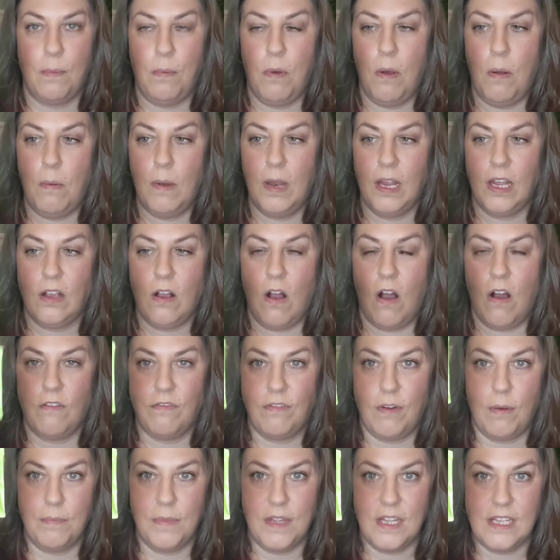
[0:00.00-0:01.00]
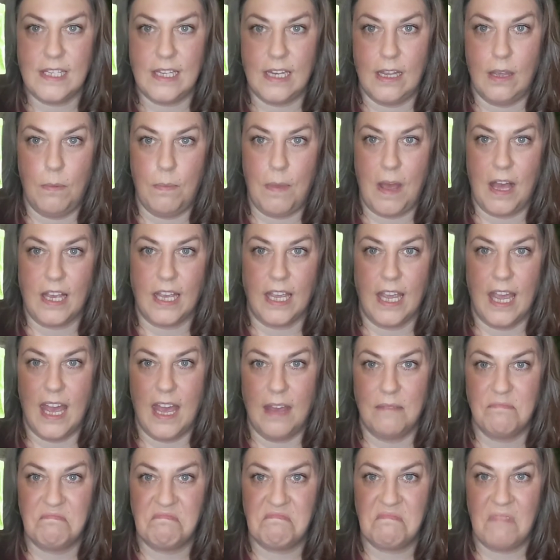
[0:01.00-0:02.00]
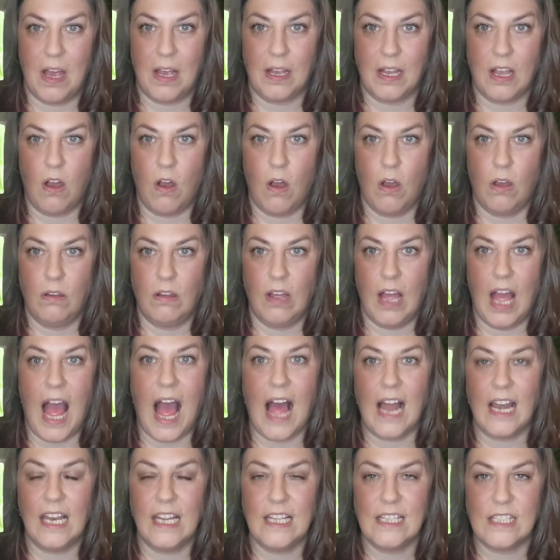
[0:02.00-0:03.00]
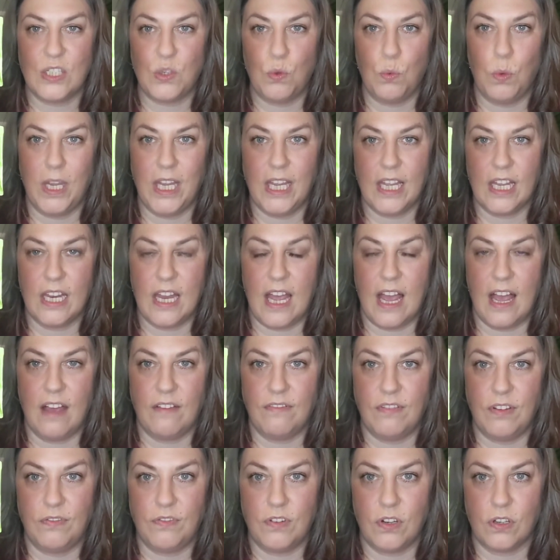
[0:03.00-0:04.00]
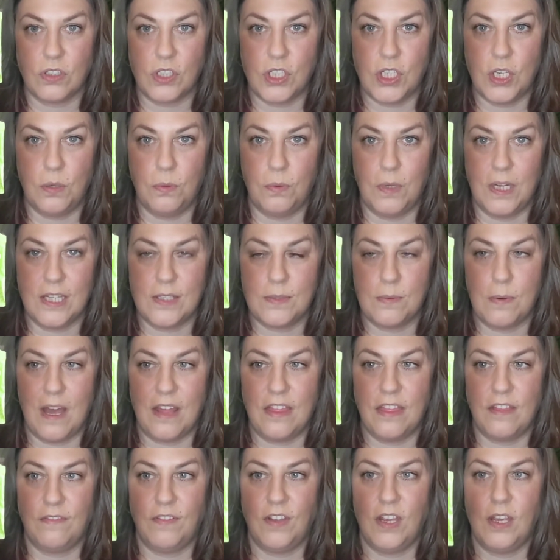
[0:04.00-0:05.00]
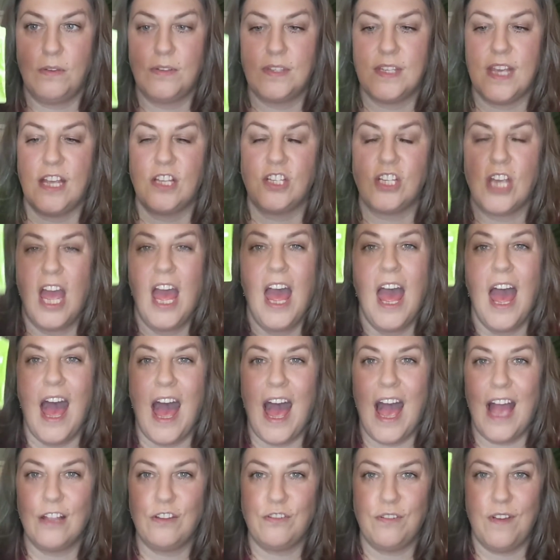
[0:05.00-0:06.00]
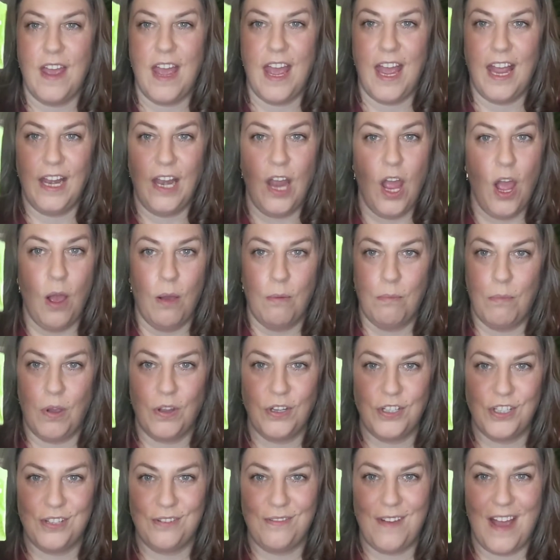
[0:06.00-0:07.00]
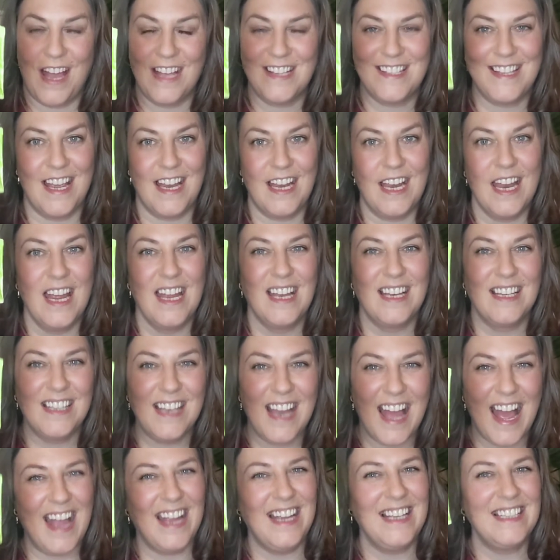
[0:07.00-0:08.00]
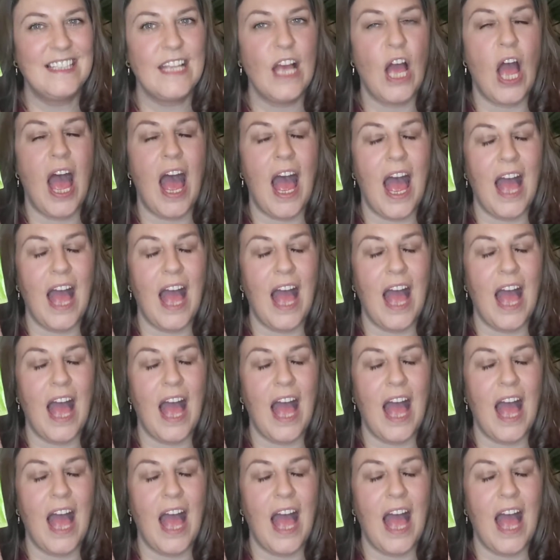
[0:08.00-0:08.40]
I probably got from this little packet, I got at least a week and a half, if not 2 weeks worth of usage. Hydrating, moisturising, nice.